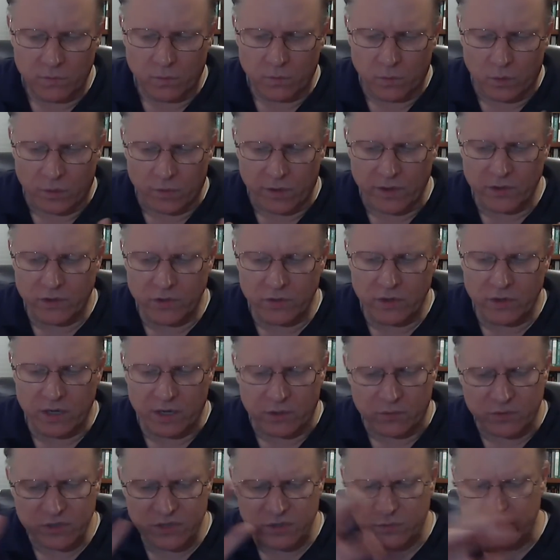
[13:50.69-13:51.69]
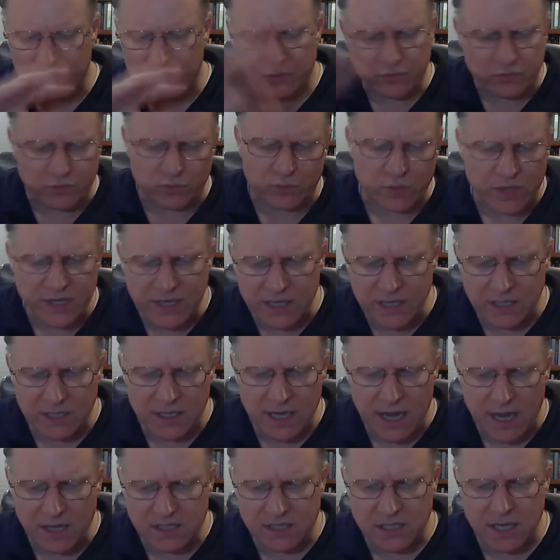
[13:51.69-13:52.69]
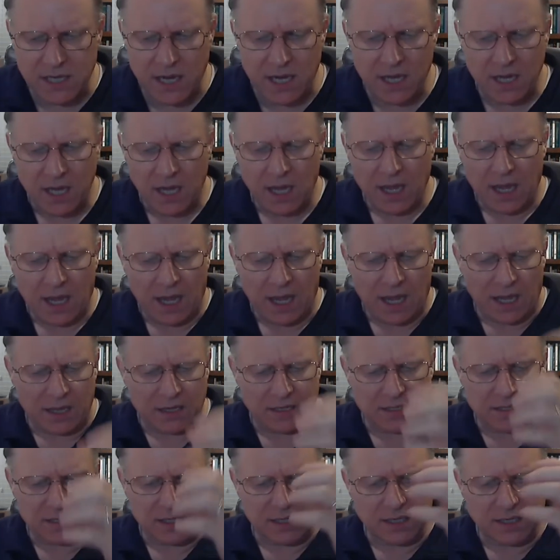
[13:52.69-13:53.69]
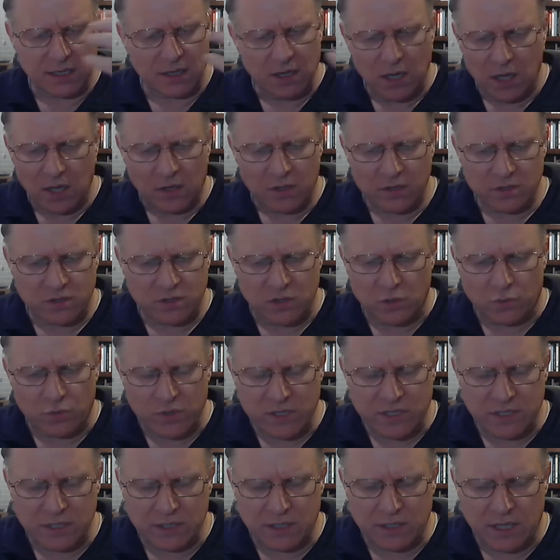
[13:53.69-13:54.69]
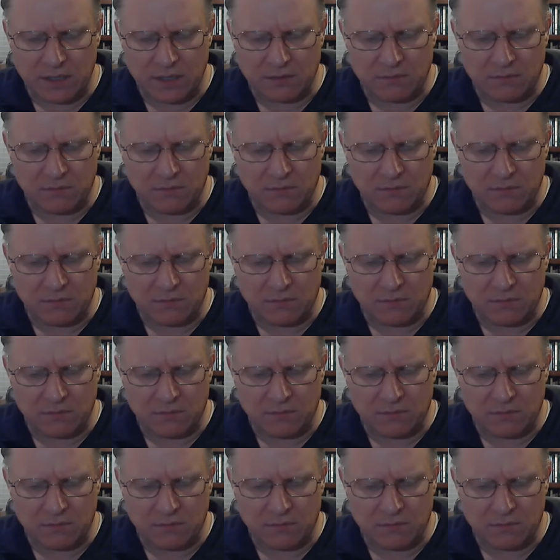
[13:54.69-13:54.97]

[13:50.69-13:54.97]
what do I do here? So he was reading the essay and he's thinking, there's no reason that